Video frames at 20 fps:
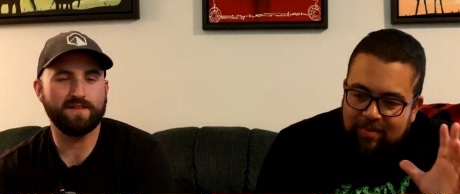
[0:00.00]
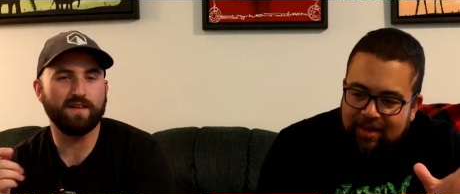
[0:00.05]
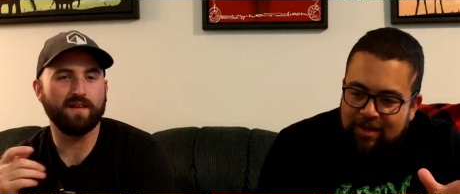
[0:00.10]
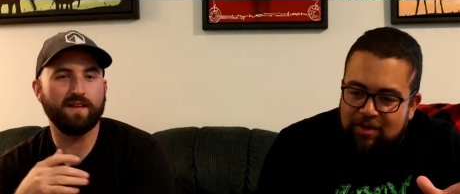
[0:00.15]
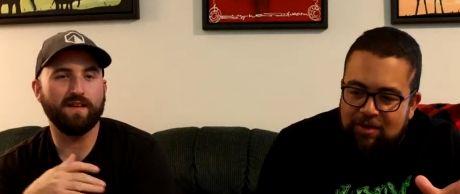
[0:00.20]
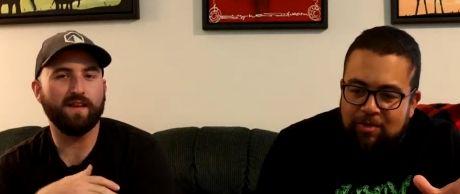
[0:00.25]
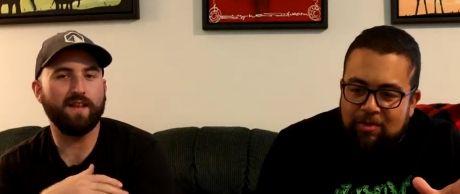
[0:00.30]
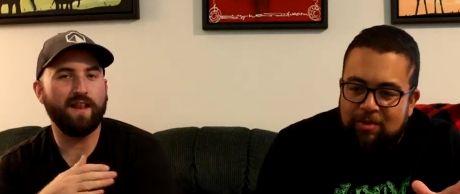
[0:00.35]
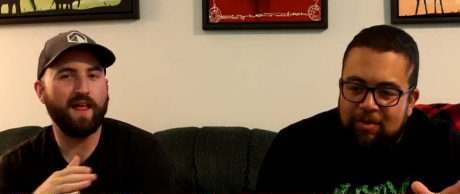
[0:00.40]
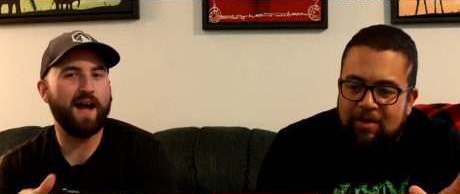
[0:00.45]
Speaker 1: They
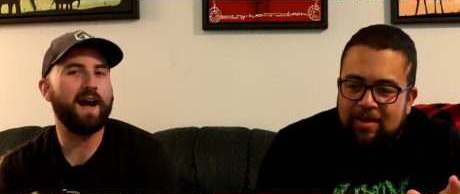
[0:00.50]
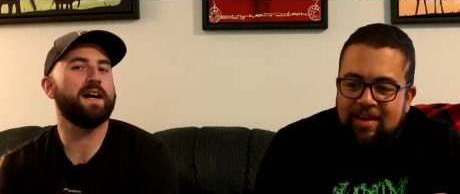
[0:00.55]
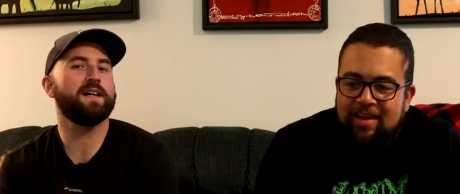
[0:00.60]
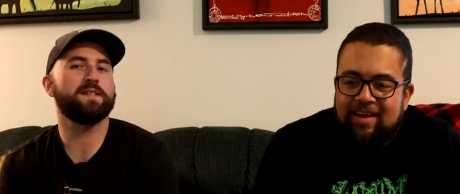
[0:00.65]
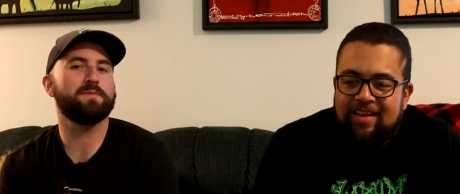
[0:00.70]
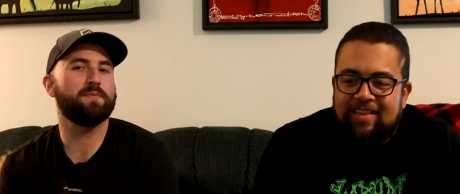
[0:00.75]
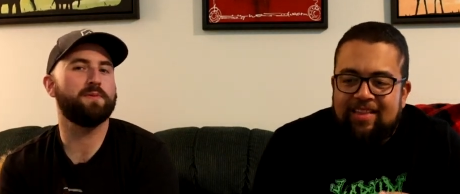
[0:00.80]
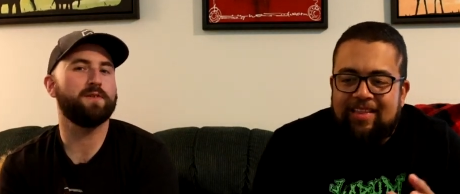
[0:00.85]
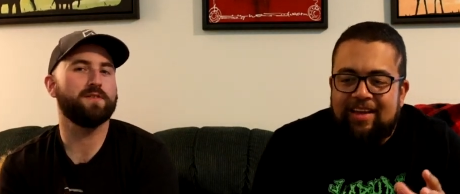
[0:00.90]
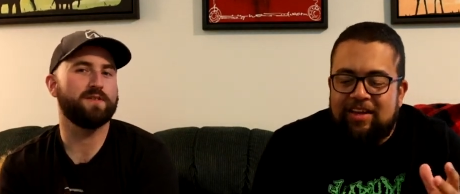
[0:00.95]
the do
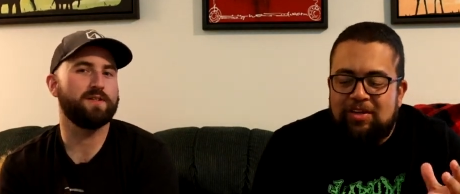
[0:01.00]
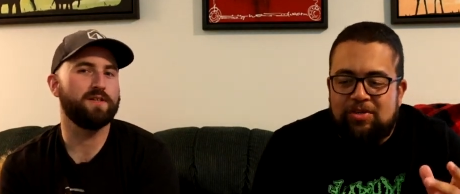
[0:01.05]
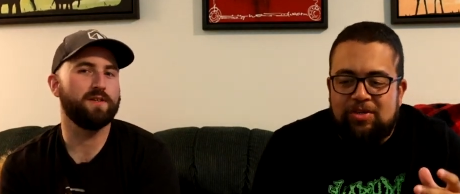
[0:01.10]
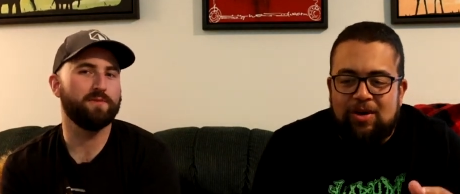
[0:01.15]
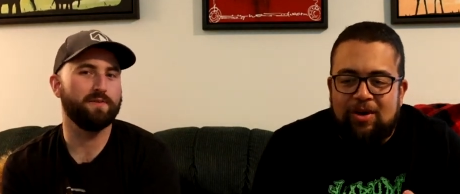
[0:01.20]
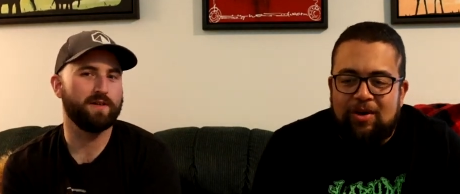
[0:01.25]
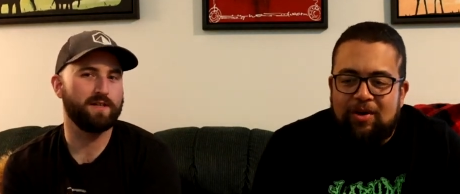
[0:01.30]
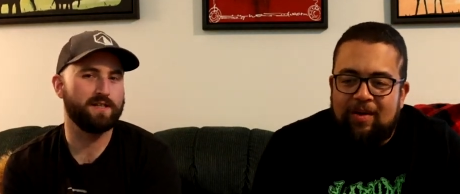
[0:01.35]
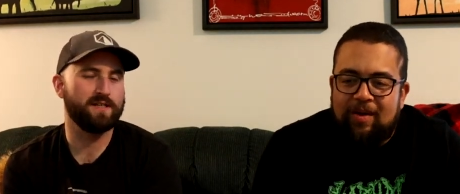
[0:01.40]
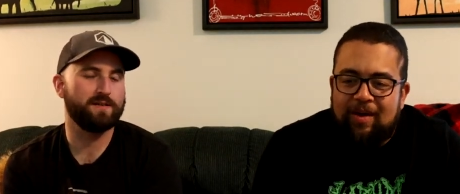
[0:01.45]
last person they
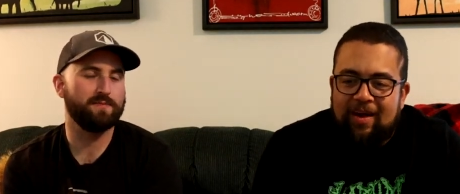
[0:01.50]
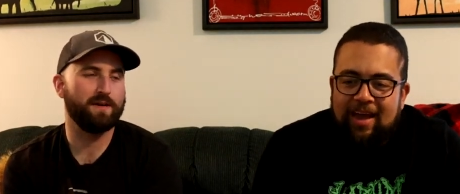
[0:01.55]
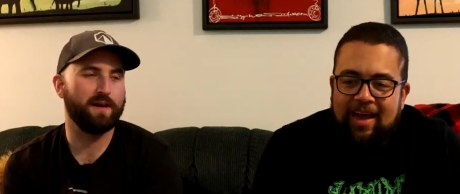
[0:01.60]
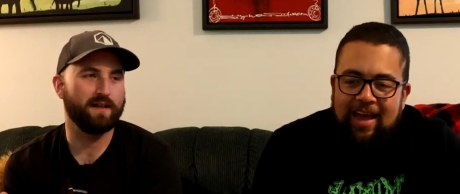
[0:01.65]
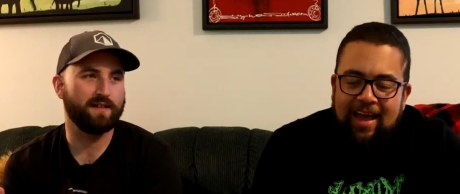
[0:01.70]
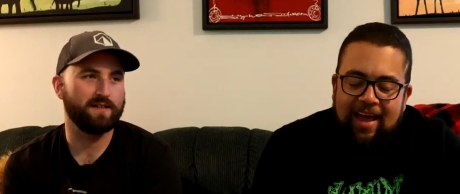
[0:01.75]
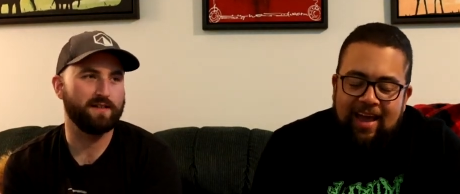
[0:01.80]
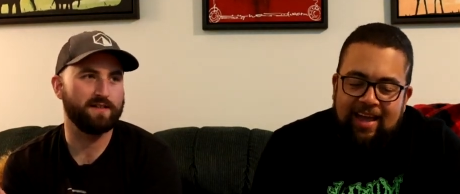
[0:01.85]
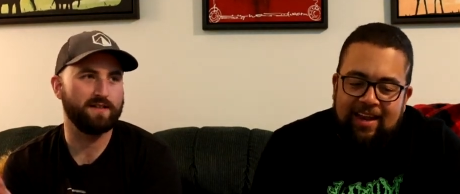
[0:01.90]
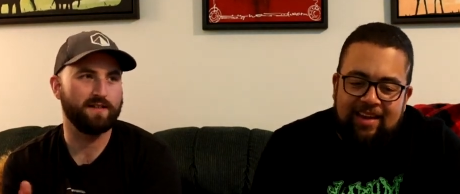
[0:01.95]
show, you
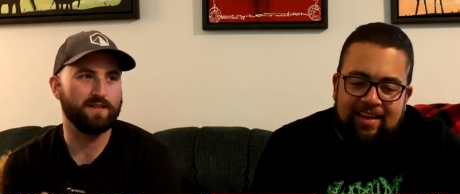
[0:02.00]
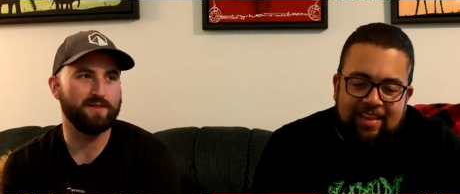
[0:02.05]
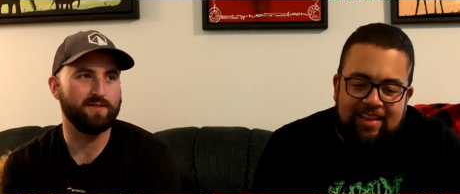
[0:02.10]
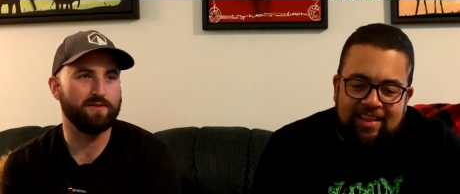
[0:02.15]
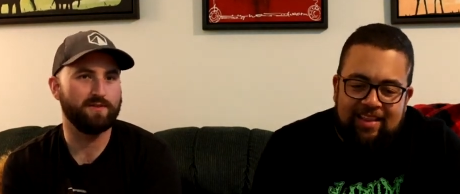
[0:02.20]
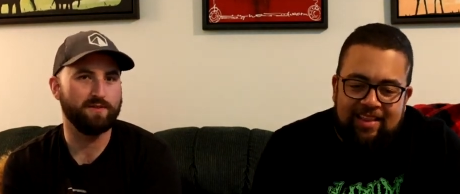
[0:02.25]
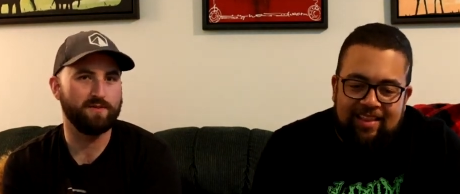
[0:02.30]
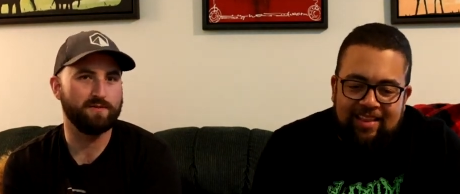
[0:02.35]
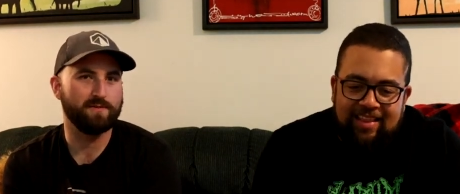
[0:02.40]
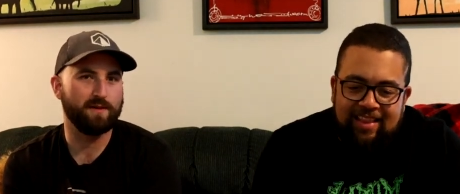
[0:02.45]
expect. And the
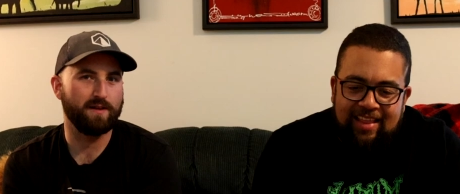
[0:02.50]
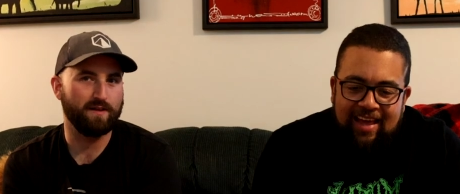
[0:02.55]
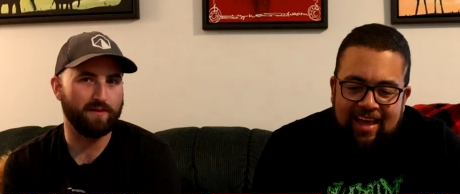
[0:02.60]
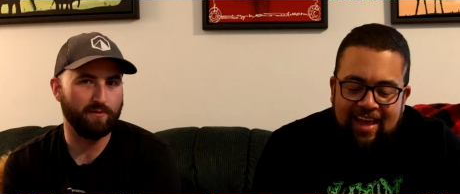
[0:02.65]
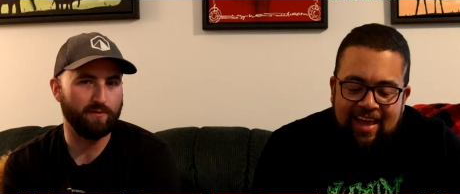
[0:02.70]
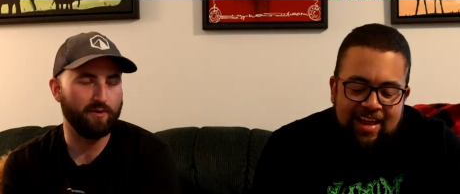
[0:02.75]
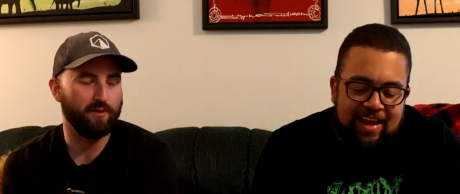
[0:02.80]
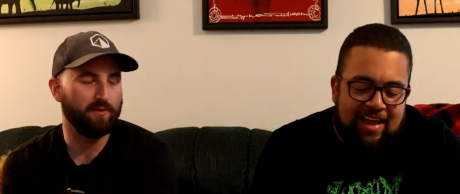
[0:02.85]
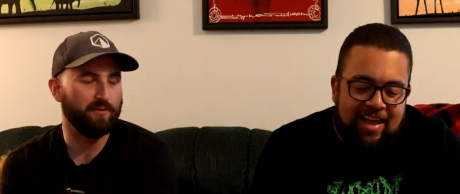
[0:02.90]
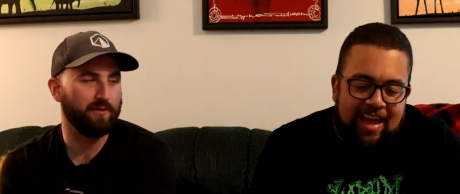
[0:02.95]
dude who's been
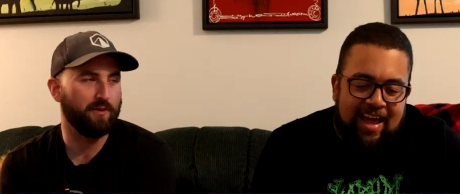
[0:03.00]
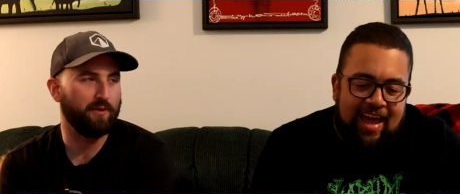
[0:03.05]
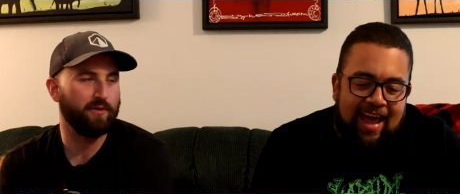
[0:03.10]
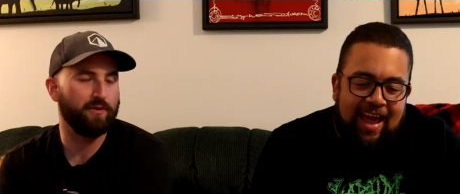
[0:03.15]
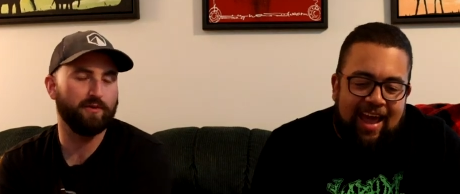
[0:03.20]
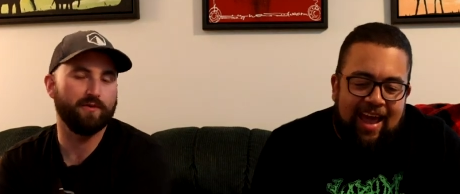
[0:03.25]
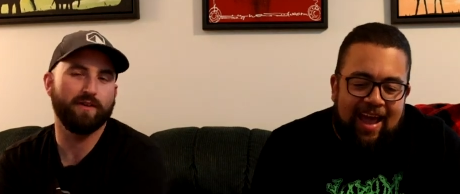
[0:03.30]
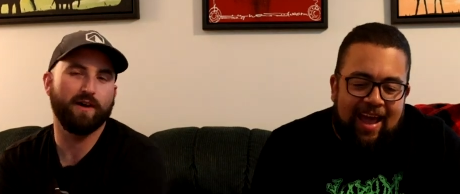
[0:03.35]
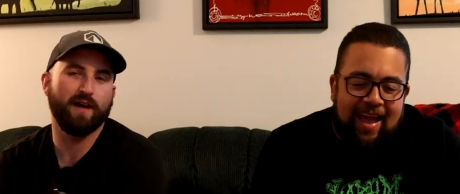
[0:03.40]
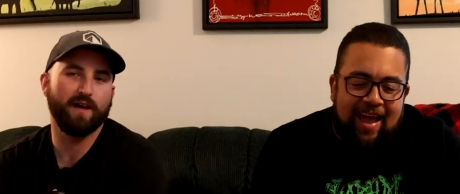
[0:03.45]
that, in the room the
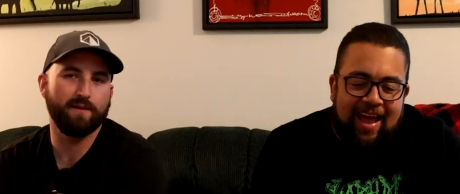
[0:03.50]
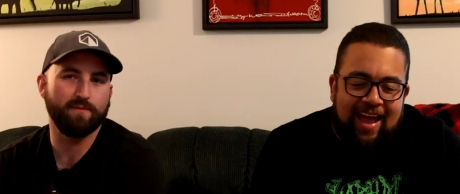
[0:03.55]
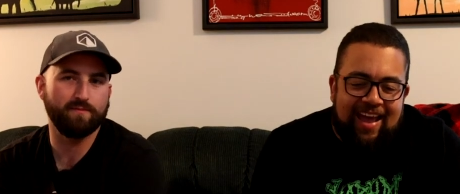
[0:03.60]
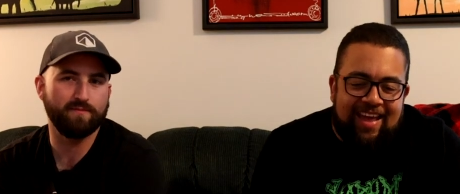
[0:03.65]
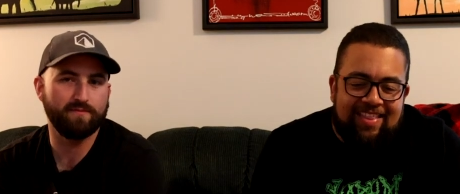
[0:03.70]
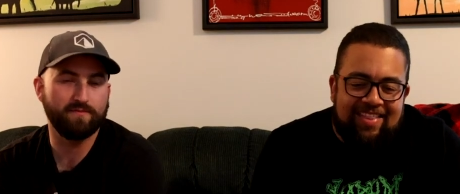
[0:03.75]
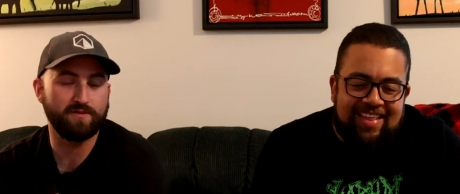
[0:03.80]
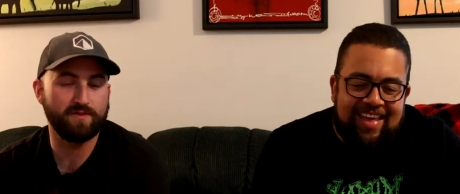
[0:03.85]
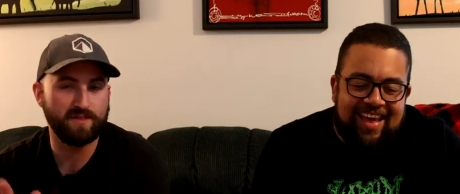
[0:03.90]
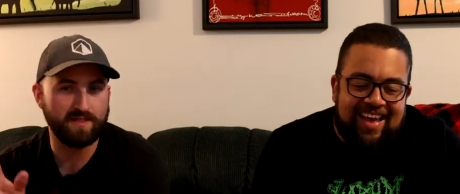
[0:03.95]
whole time.
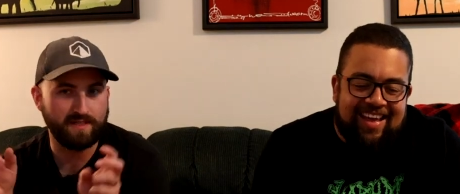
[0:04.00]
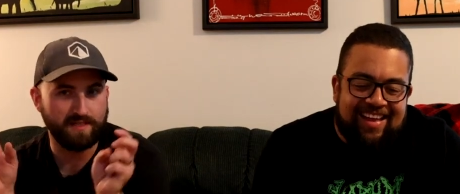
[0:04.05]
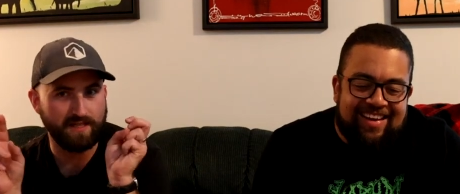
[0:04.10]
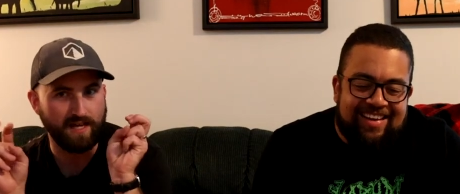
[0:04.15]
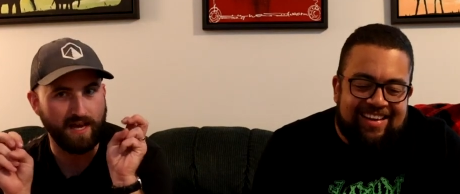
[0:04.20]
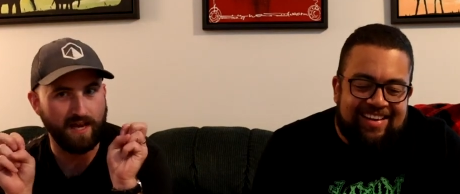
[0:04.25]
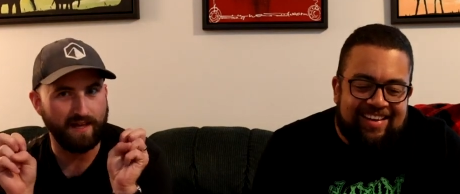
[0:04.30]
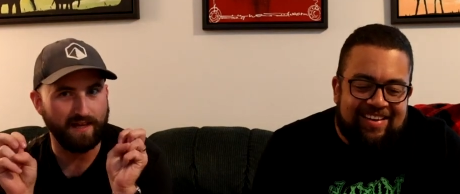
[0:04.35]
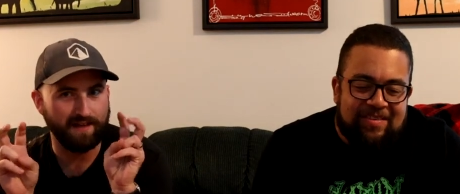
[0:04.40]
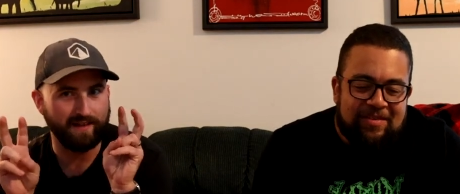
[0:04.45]
And then
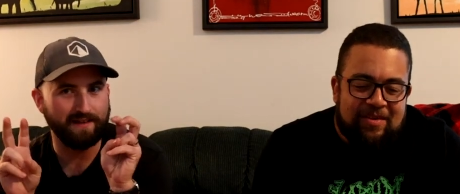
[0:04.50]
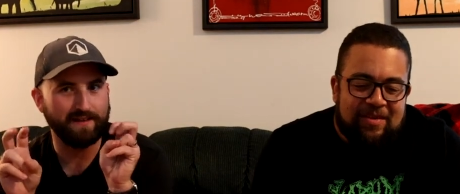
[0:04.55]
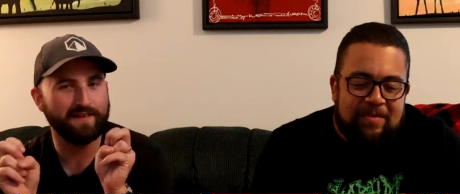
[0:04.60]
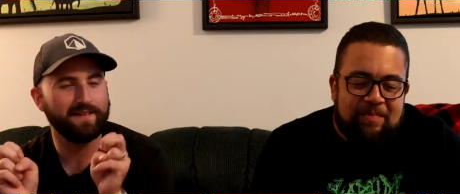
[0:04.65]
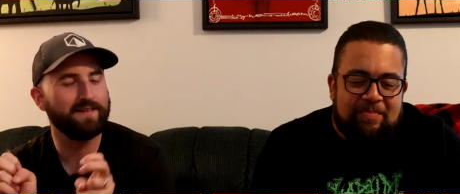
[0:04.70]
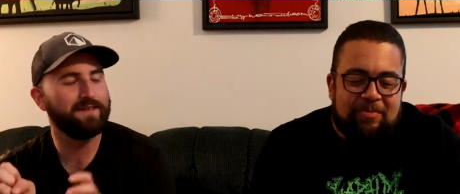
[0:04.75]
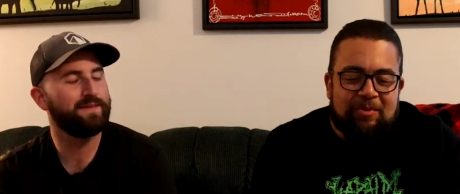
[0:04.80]
dead.